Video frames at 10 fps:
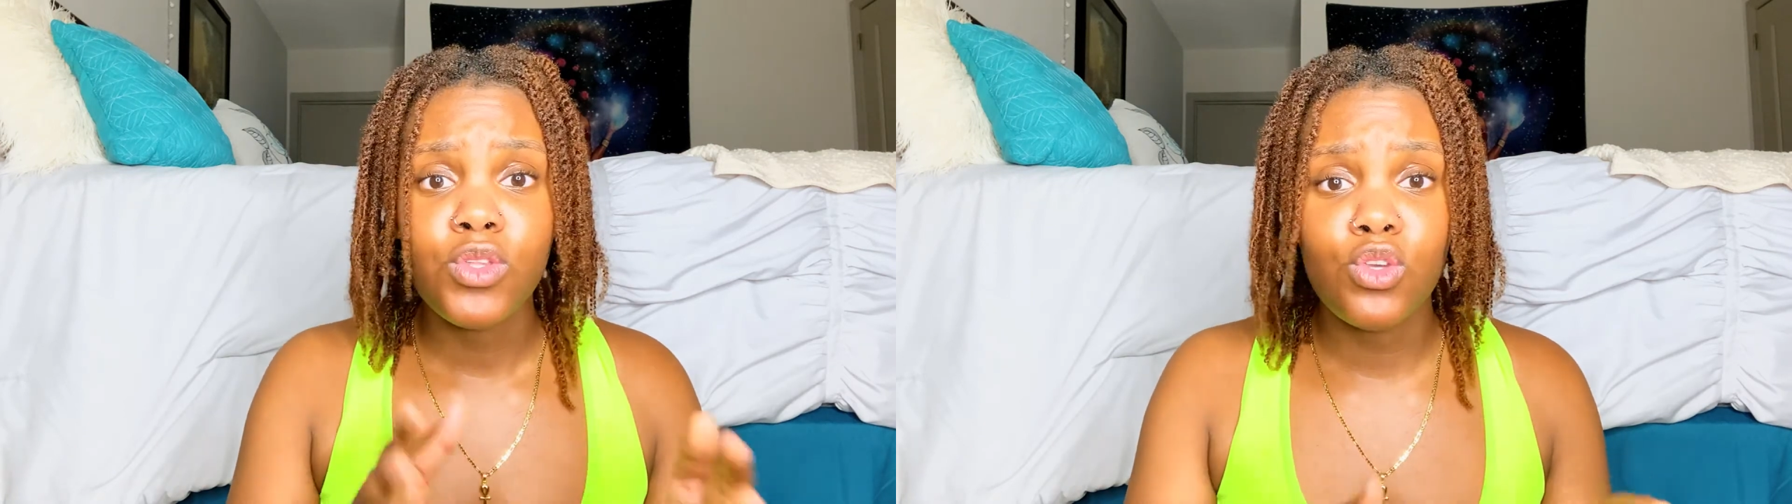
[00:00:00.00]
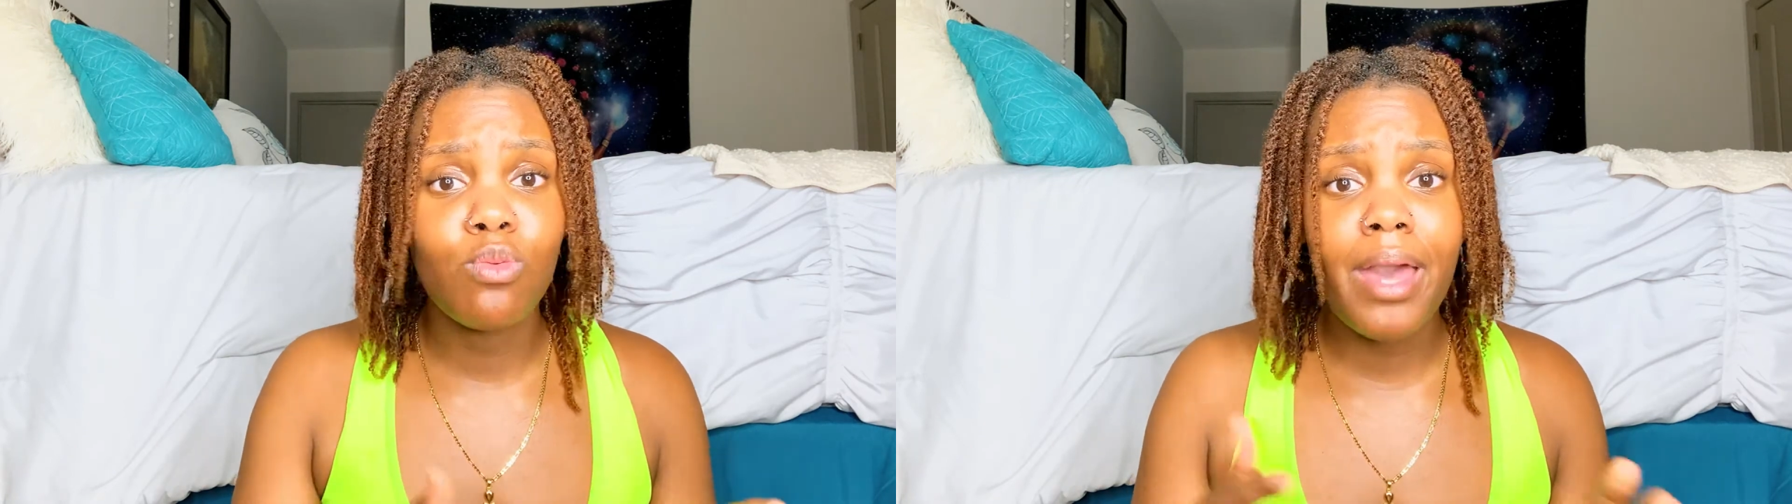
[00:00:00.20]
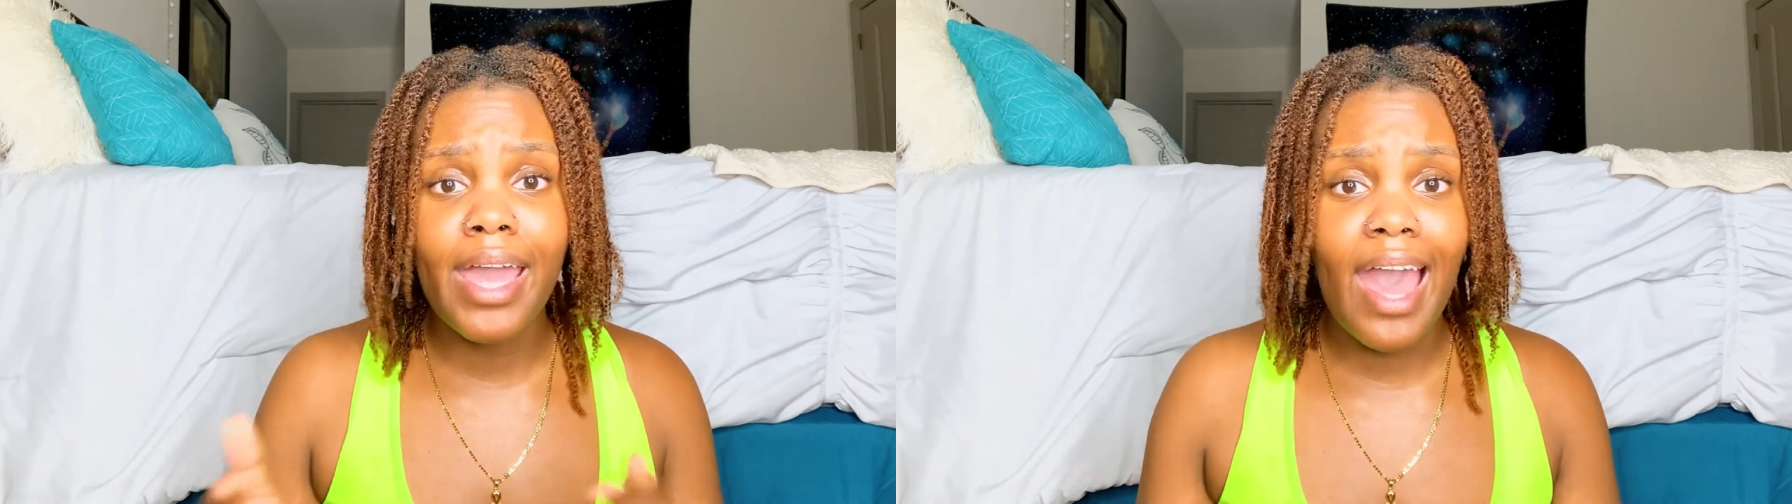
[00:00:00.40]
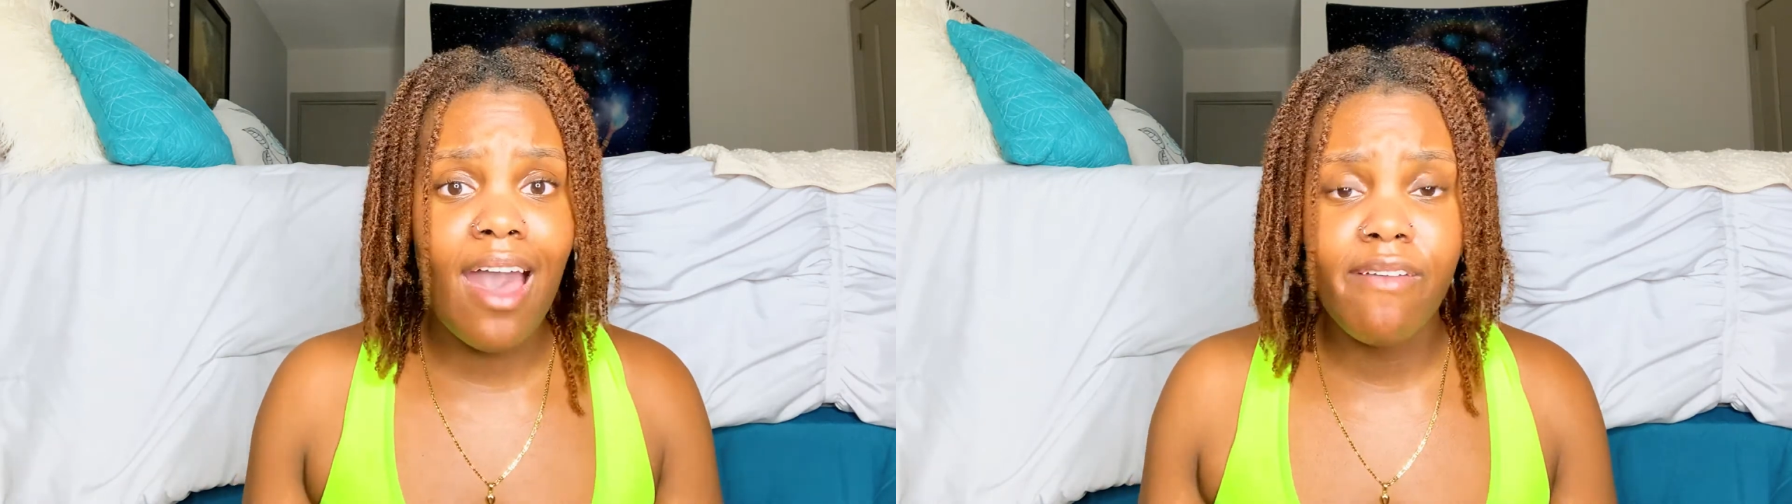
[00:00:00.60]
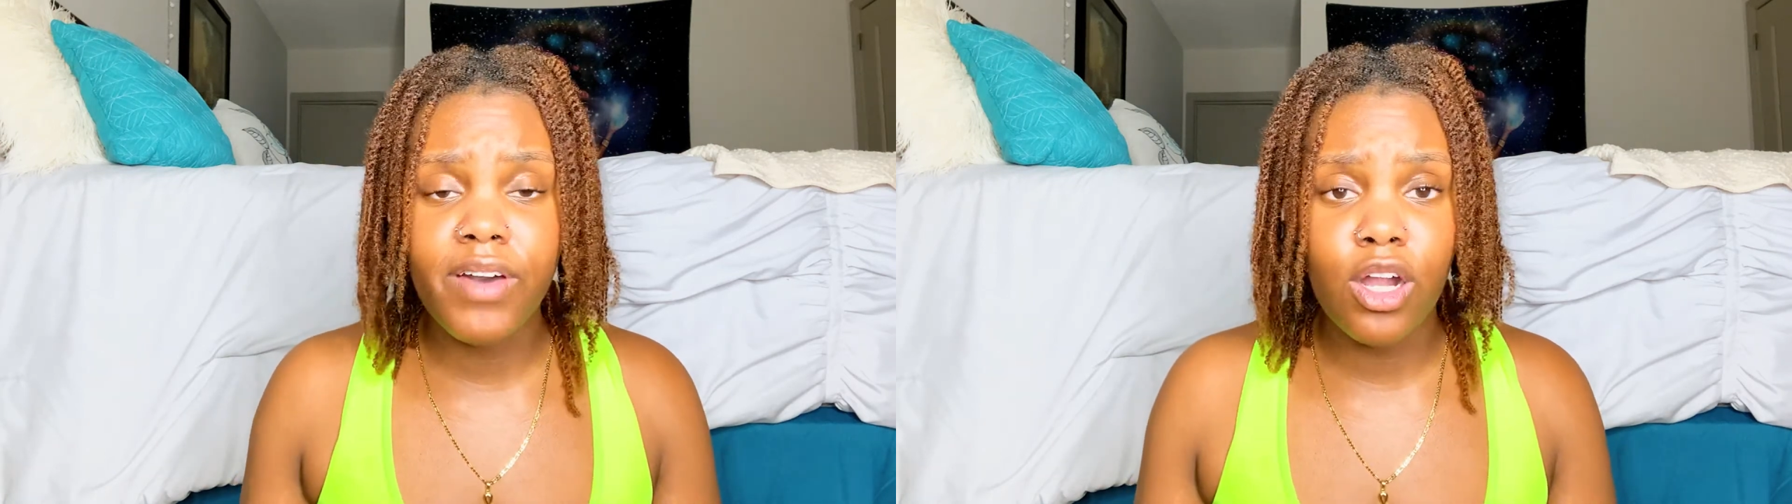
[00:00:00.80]
you may
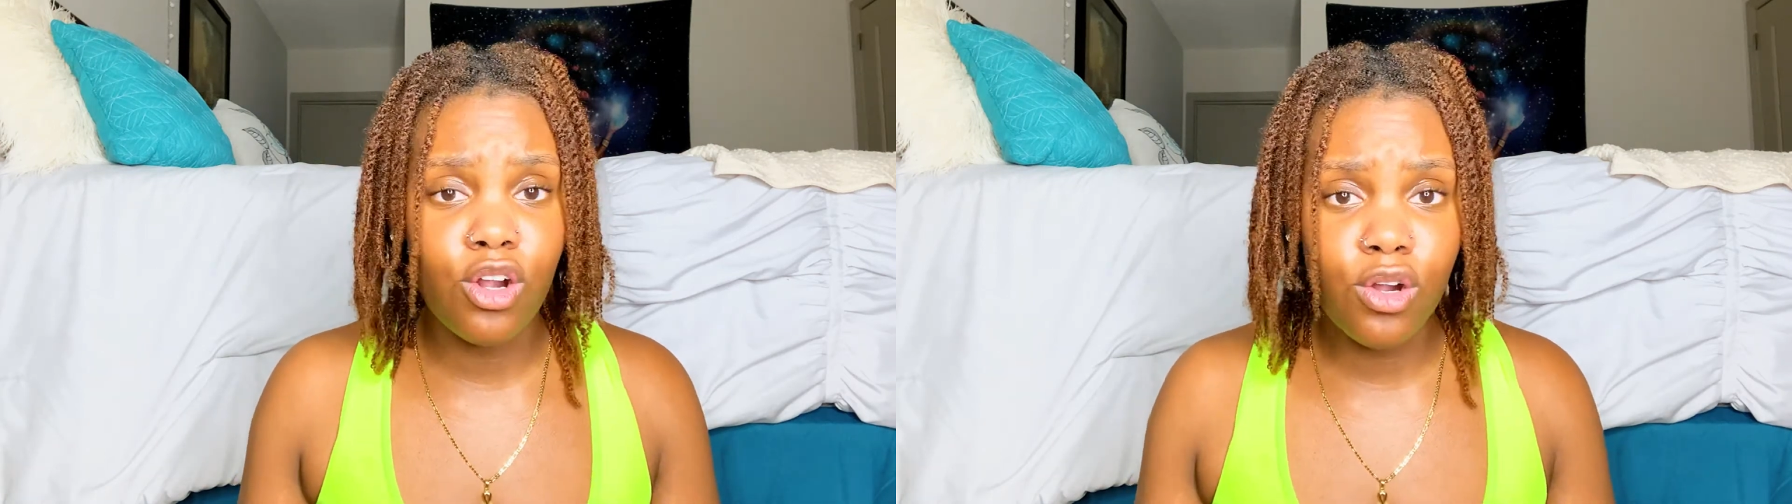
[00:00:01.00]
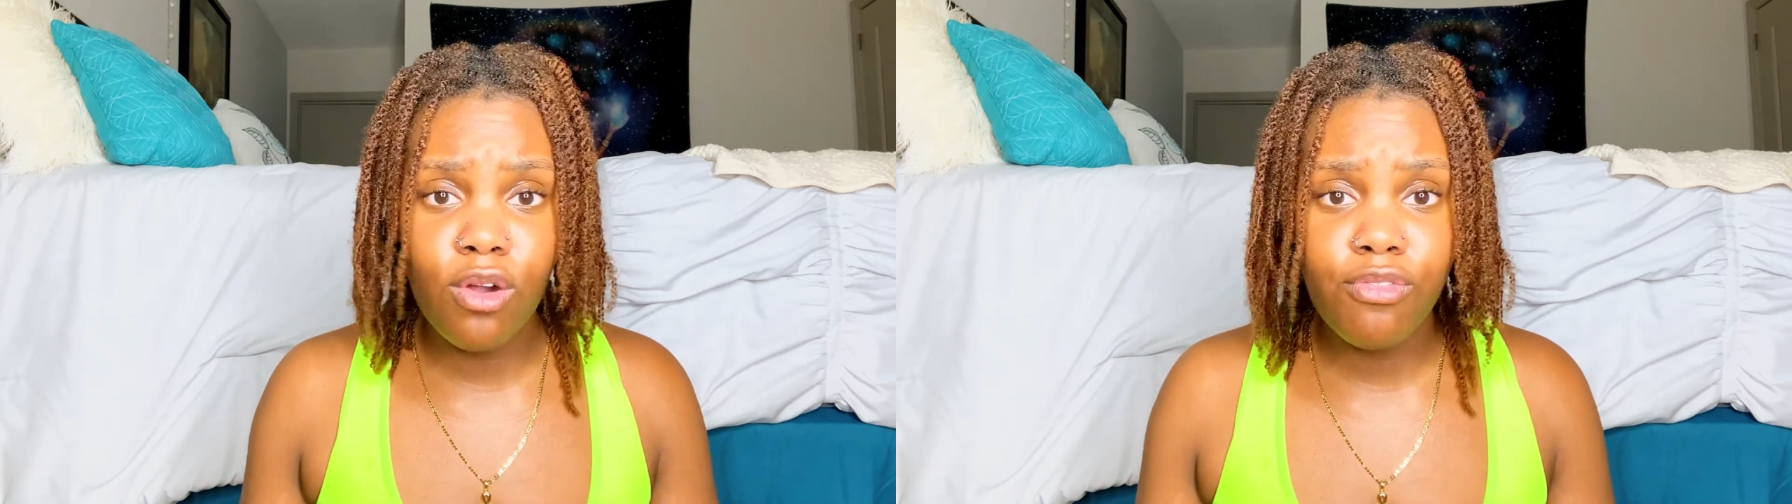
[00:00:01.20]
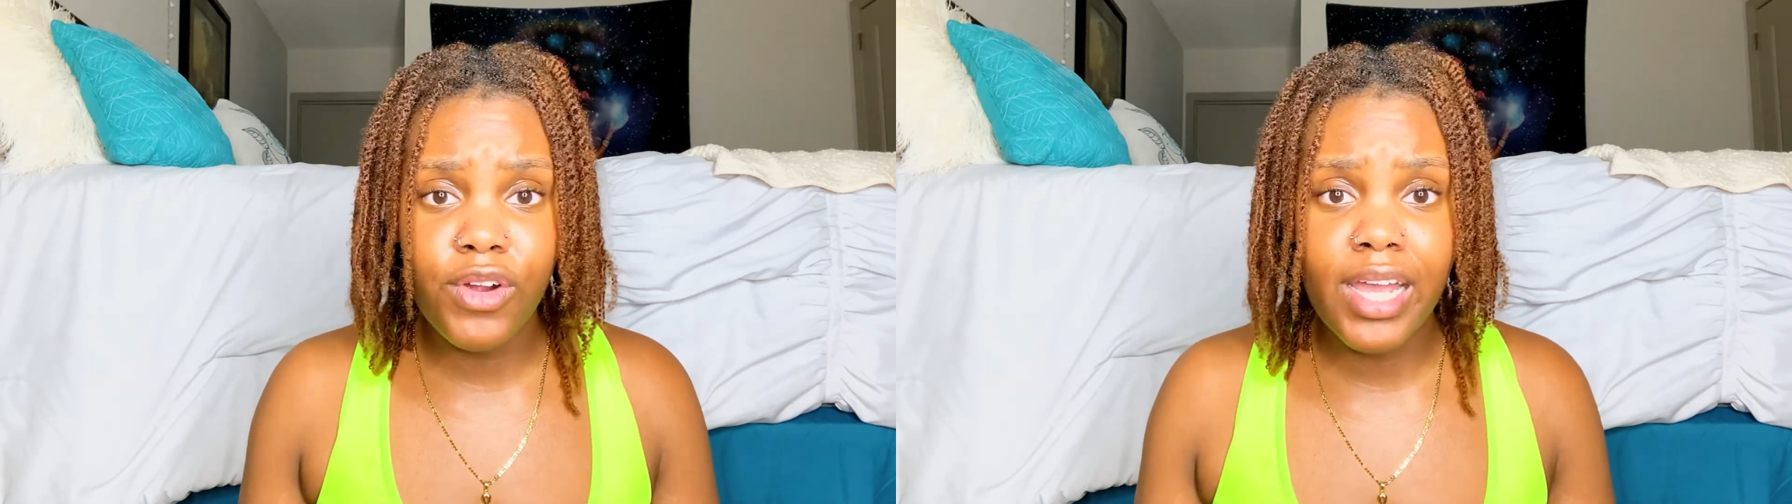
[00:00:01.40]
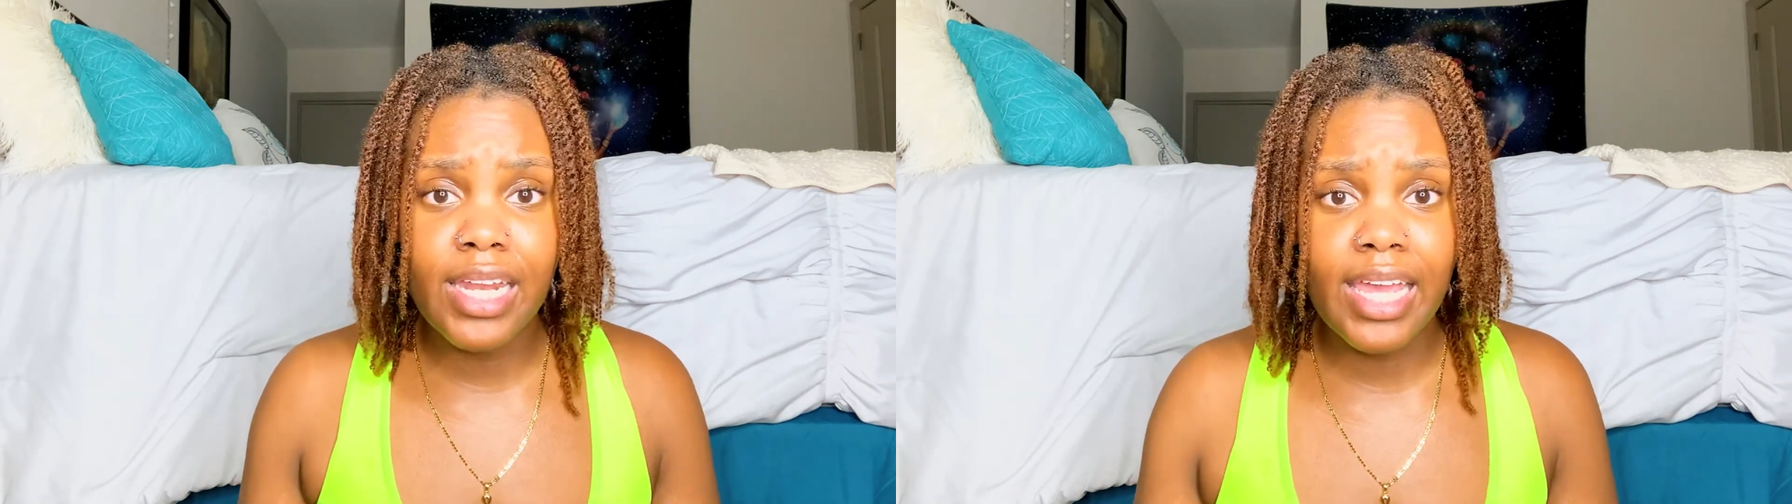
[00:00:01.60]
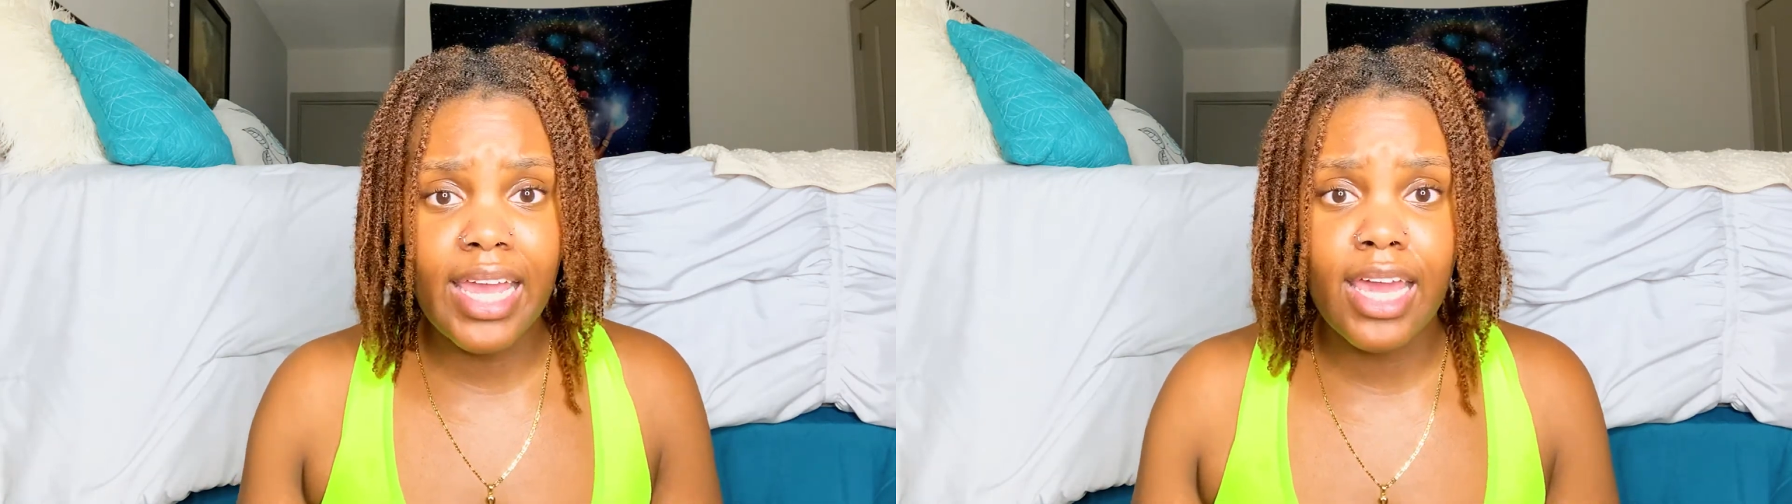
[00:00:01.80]
have a
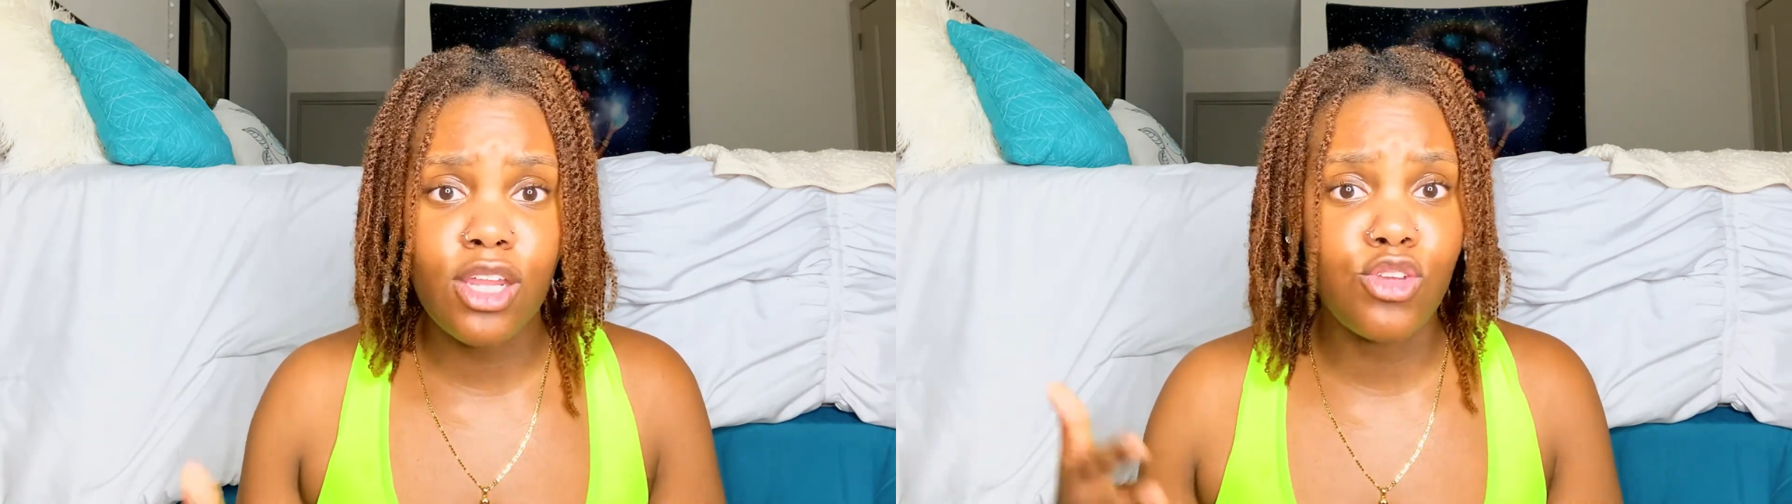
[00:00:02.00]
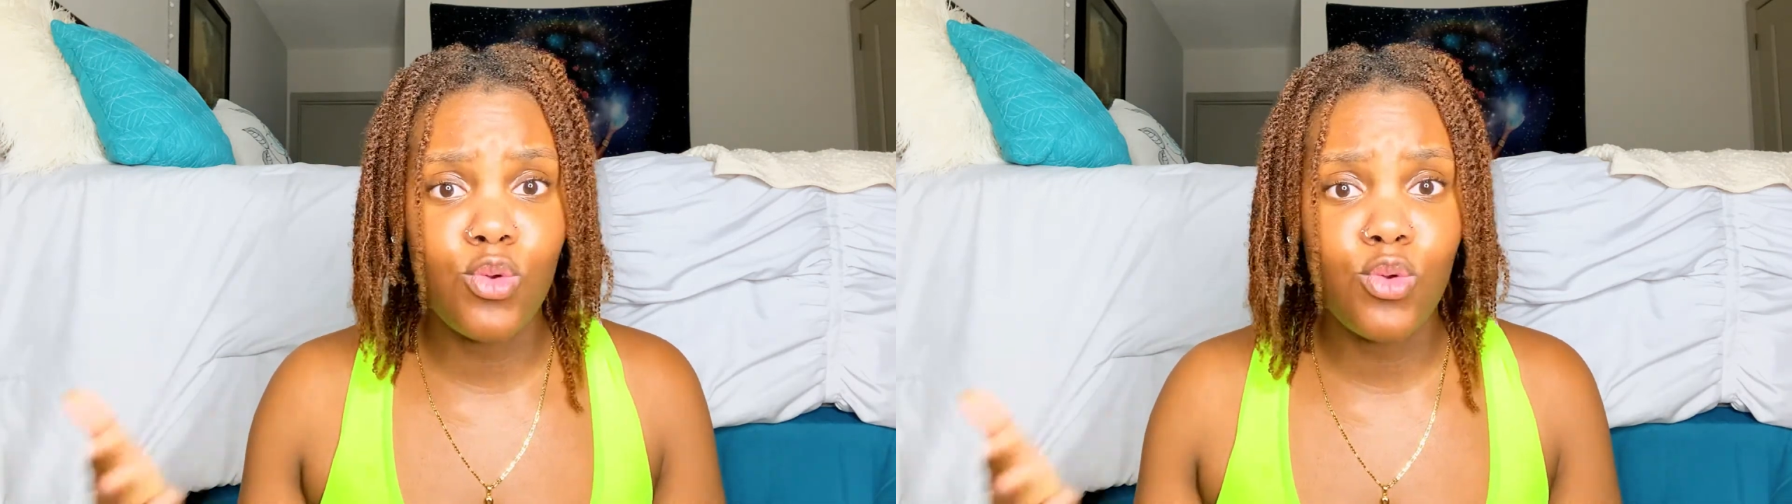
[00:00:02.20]
girlfriend and